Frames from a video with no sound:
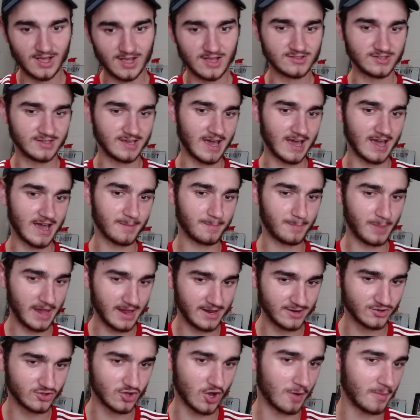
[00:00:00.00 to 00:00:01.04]
to get a
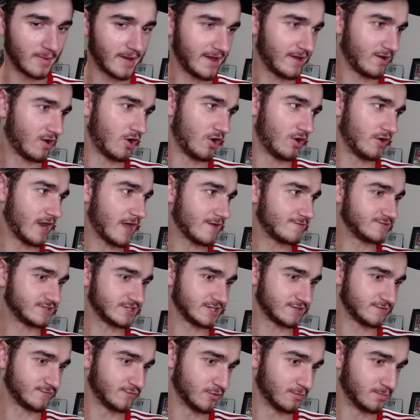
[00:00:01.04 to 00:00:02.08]
pinned comment on
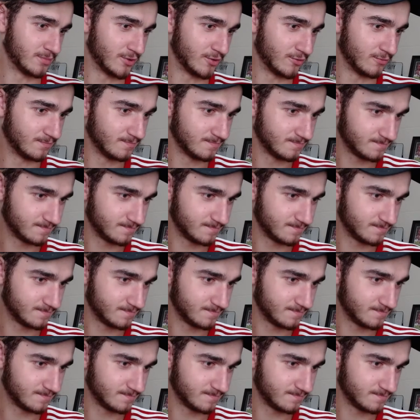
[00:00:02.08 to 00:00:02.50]
FSS football.